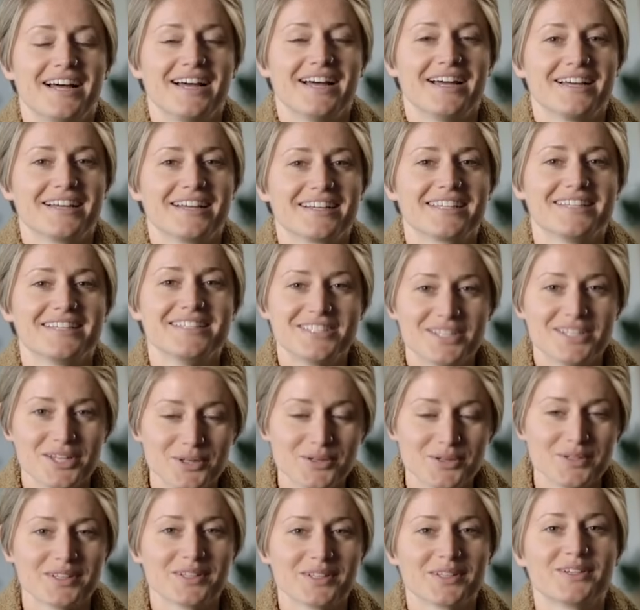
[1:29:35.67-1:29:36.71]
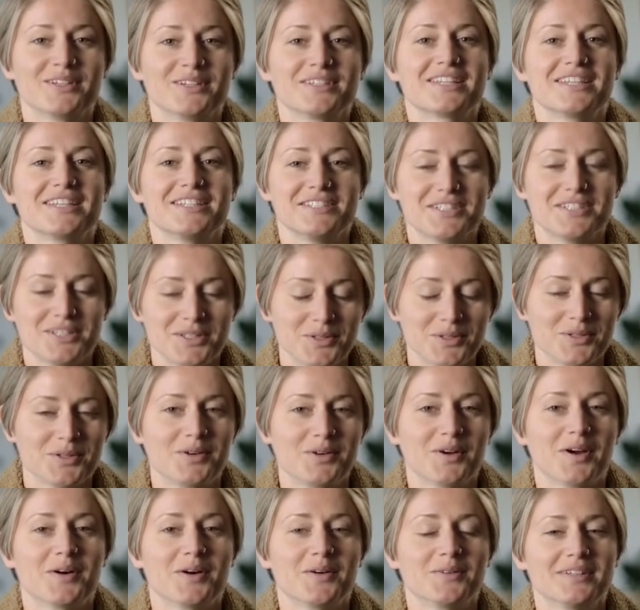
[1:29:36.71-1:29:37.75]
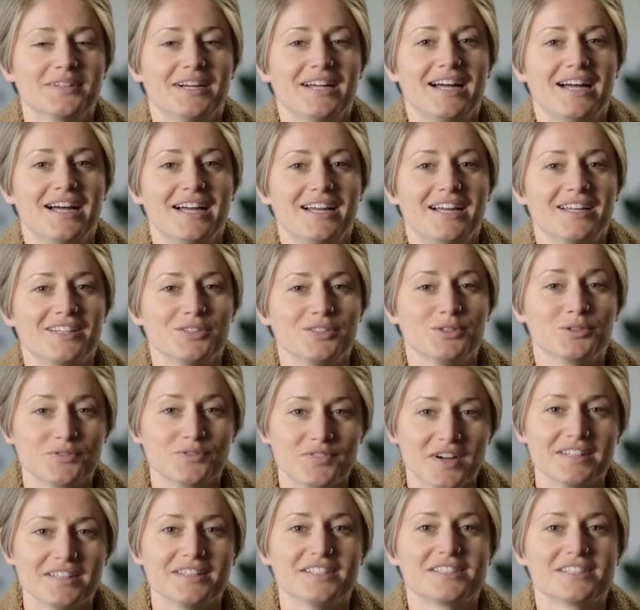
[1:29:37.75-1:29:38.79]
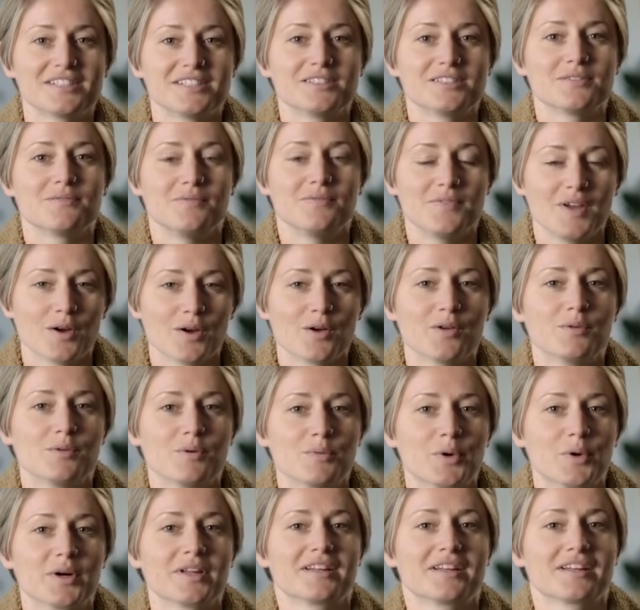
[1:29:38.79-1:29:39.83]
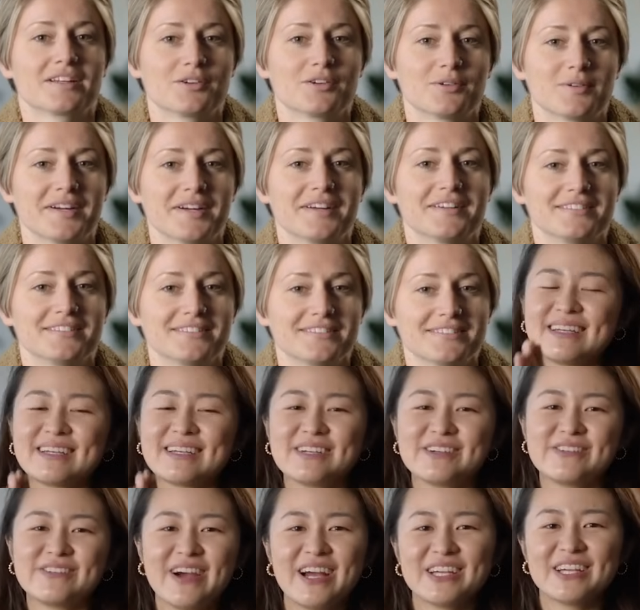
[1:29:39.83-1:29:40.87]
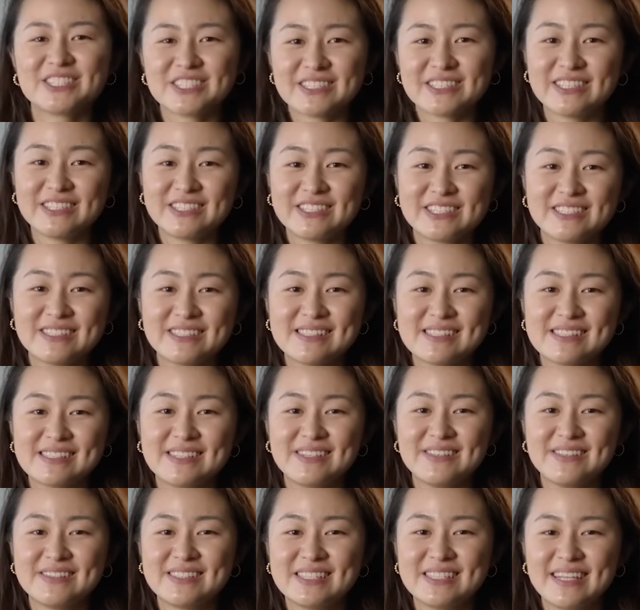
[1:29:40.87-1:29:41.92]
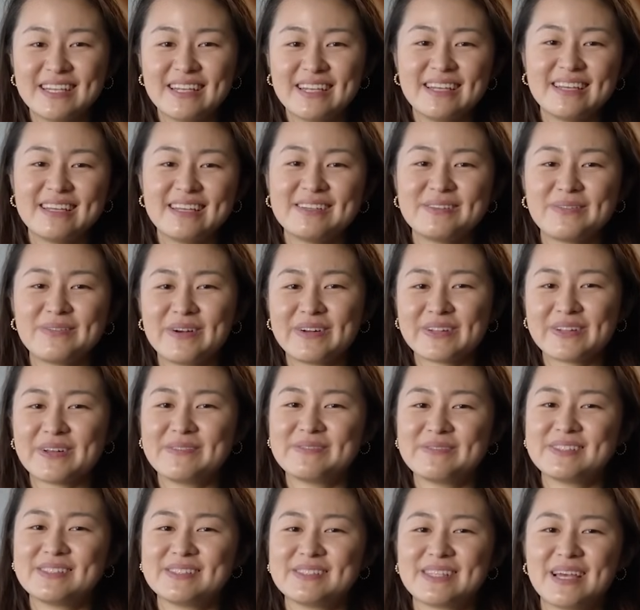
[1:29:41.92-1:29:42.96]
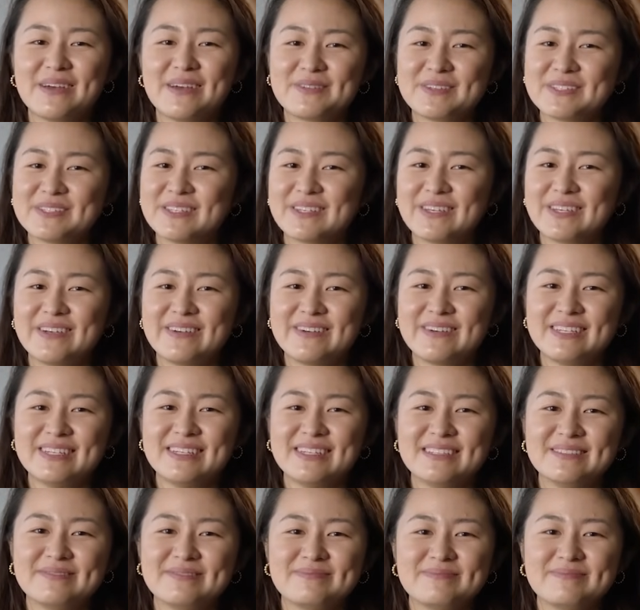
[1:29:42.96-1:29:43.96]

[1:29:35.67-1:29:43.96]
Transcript: Uh, continue to learn, continue to grow. Uh, you'll find this is a very rewarding career. Congratulations, you did it. Welcome to cybersecurity